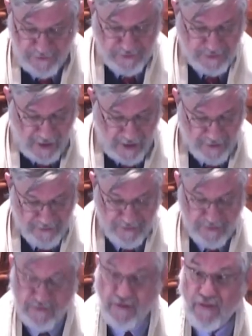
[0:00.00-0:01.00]

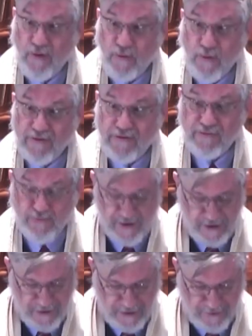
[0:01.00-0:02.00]
challenges than the ones
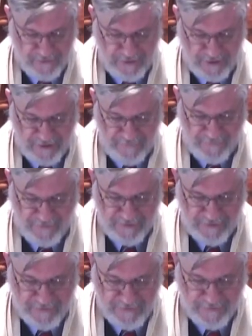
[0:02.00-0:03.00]
we currently
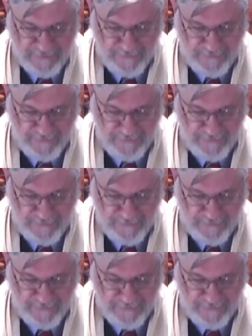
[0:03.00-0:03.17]
face.